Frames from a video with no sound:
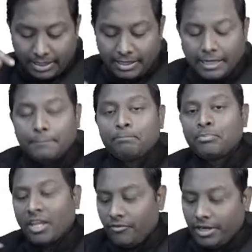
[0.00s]
again
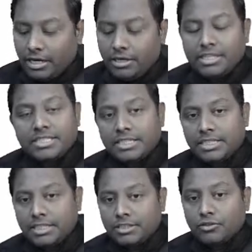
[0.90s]
we are
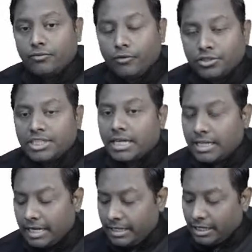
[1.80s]
discussing this. So forced
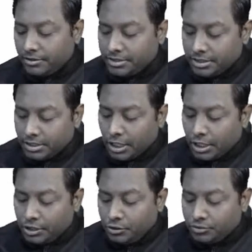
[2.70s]
alkaline diuresis,
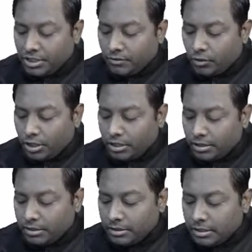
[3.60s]
using what
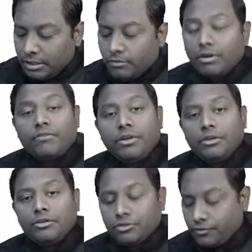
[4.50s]
will
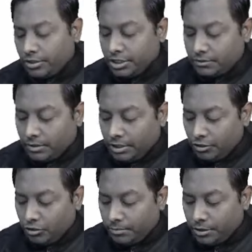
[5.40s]
you use for this one?
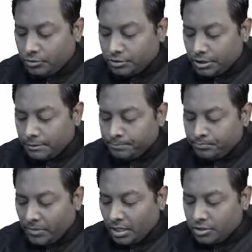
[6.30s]
You will be using
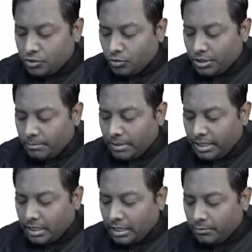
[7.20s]
sodium
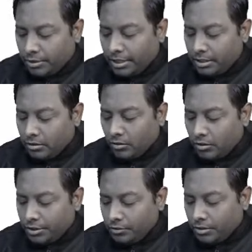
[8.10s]
bicarbonate,
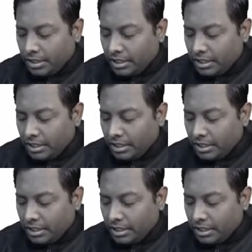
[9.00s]
or you can